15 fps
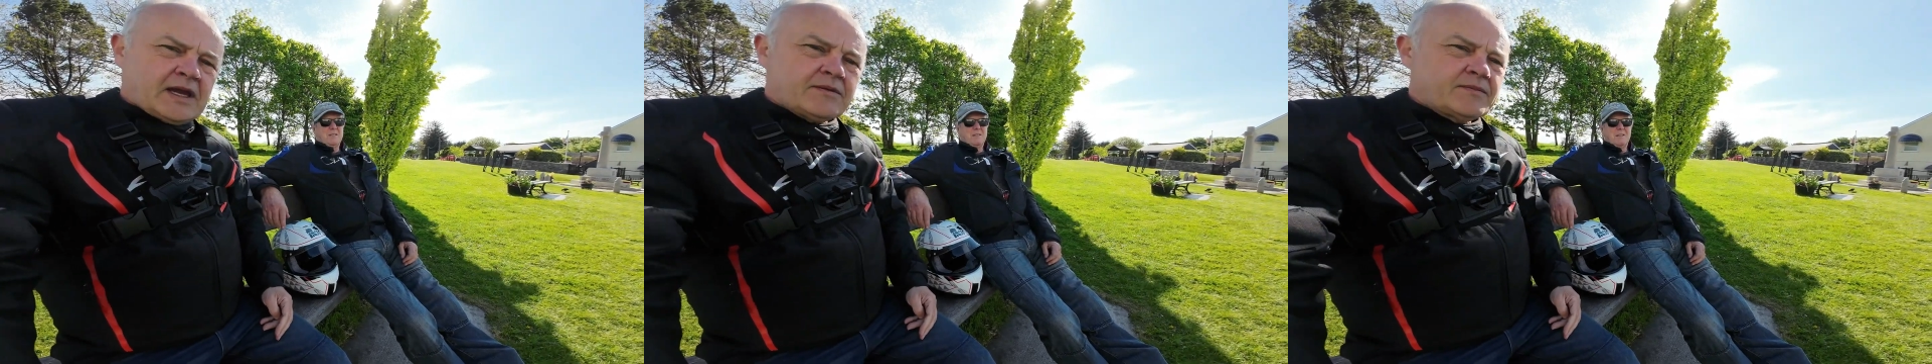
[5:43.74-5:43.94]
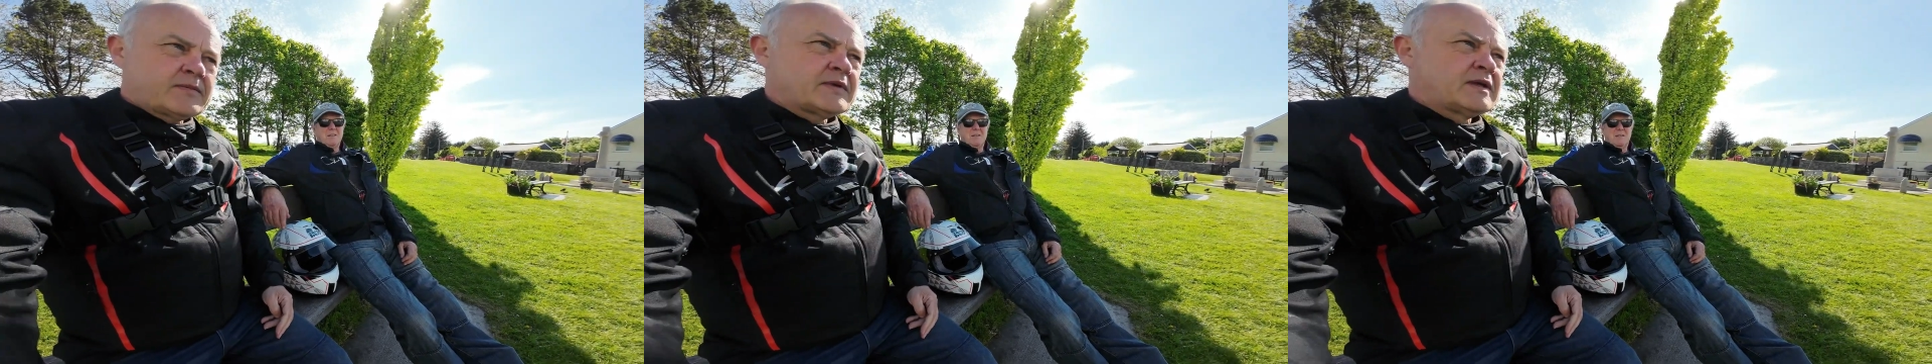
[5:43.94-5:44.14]

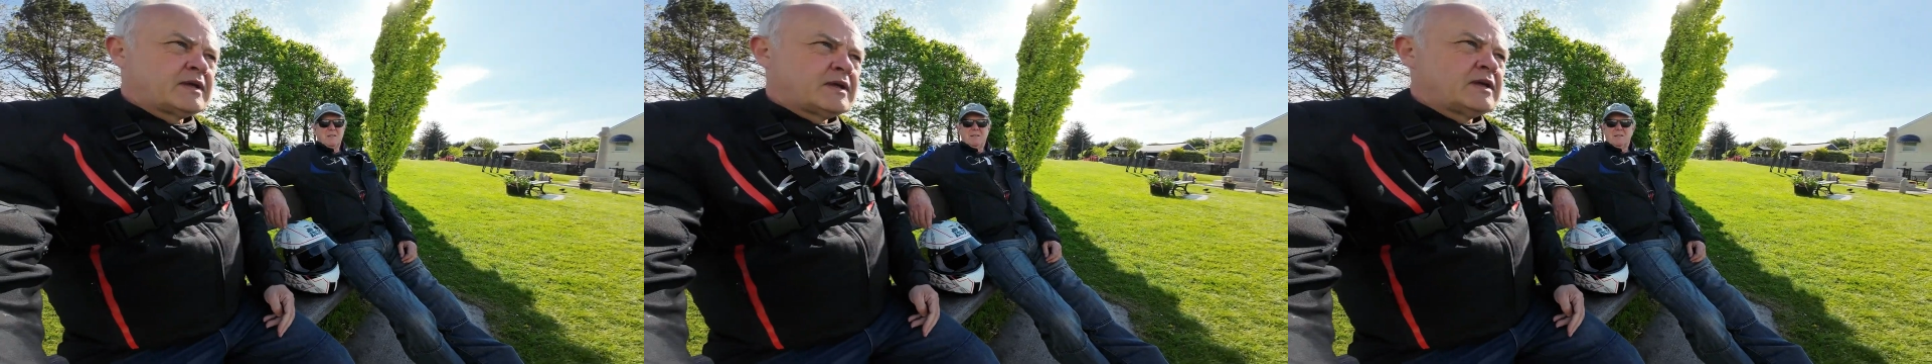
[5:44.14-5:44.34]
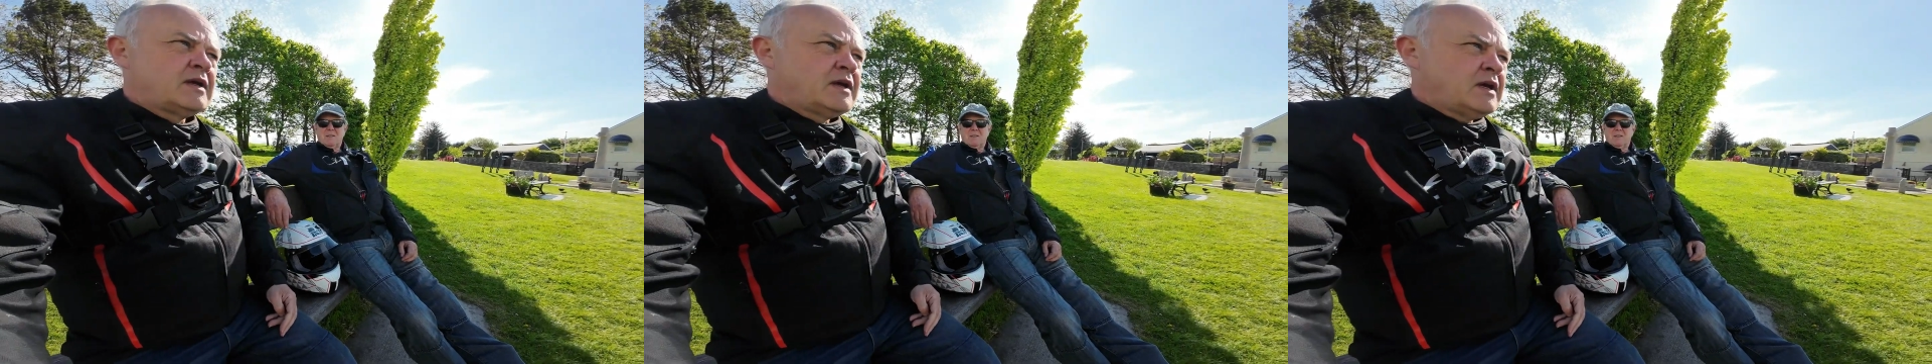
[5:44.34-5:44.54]
Yep.
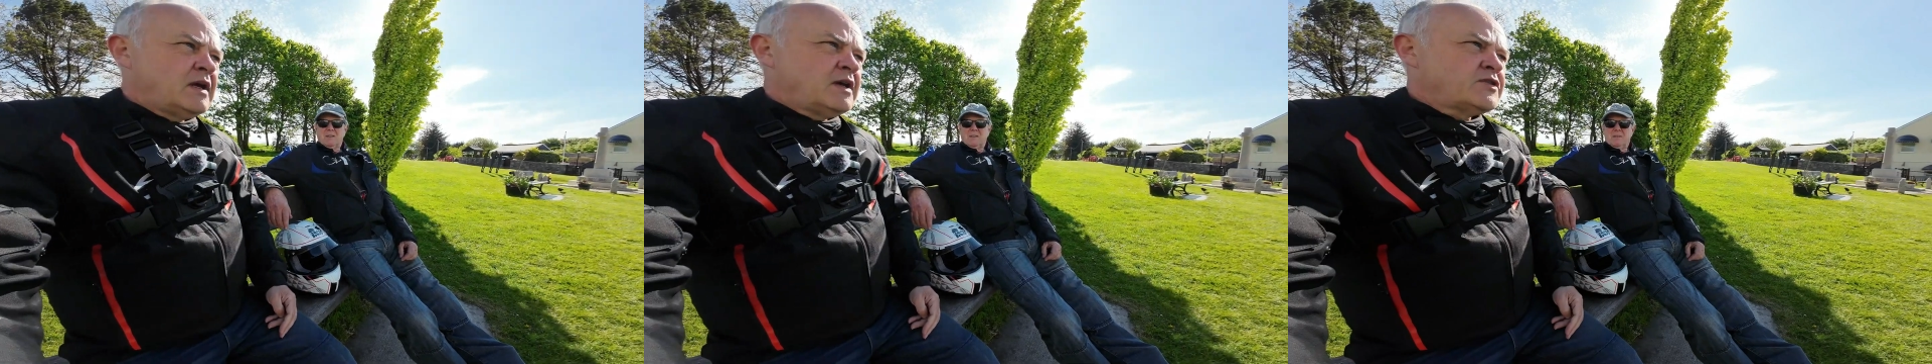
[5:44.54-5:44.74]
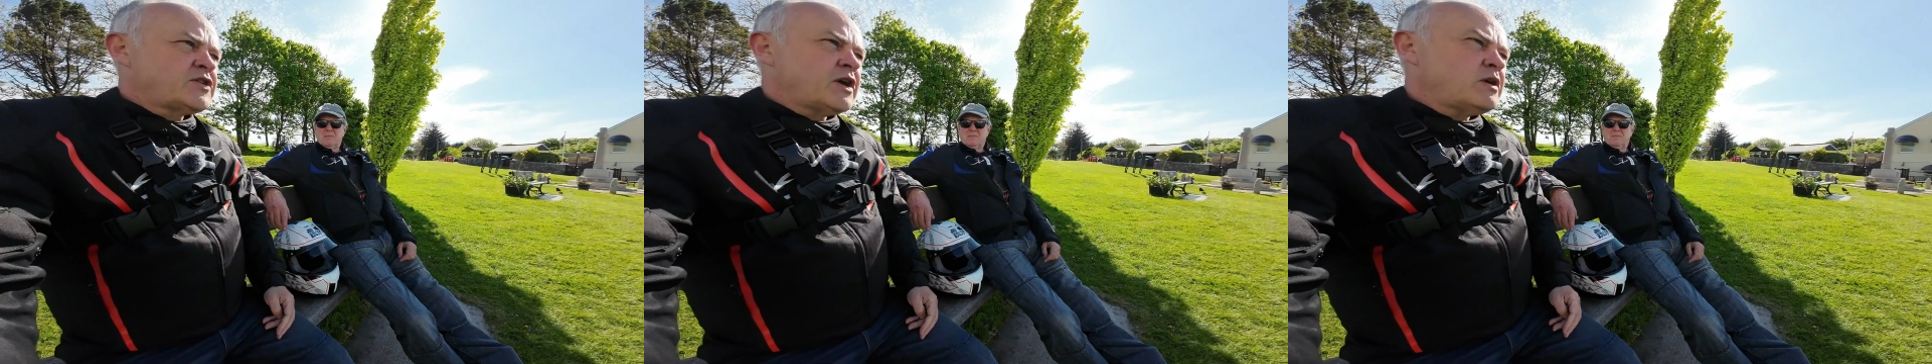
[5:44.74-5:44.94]

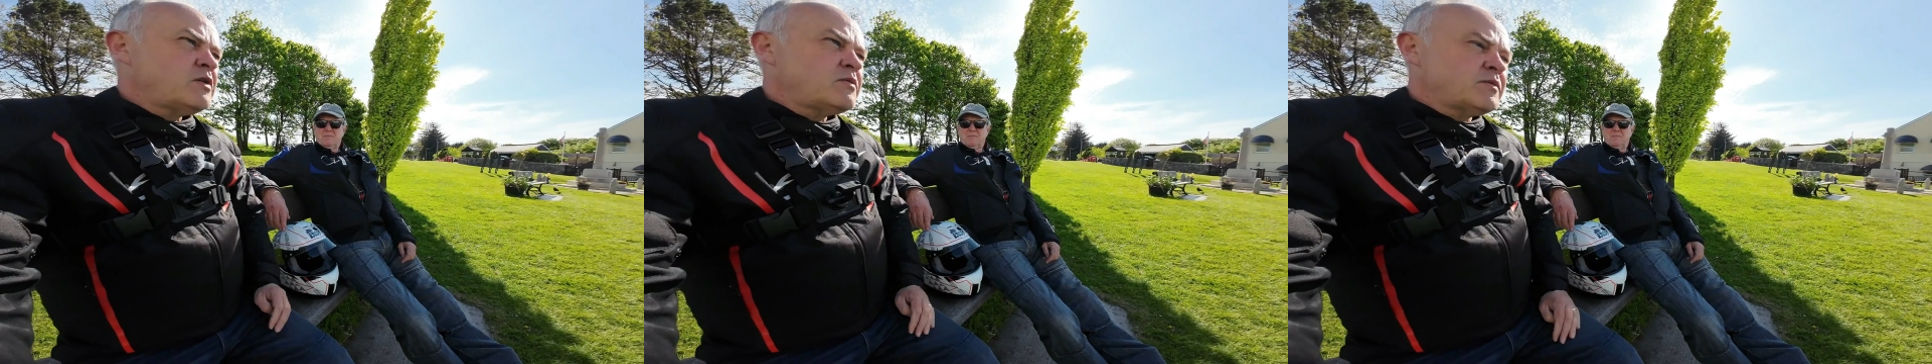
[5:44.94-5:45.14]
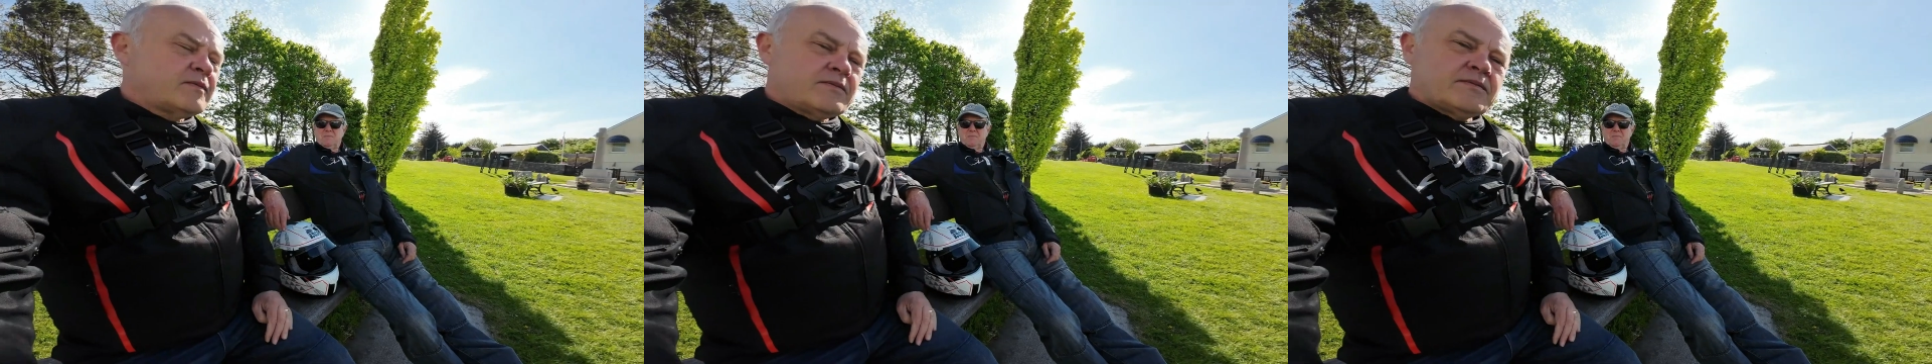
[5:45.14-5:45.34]
So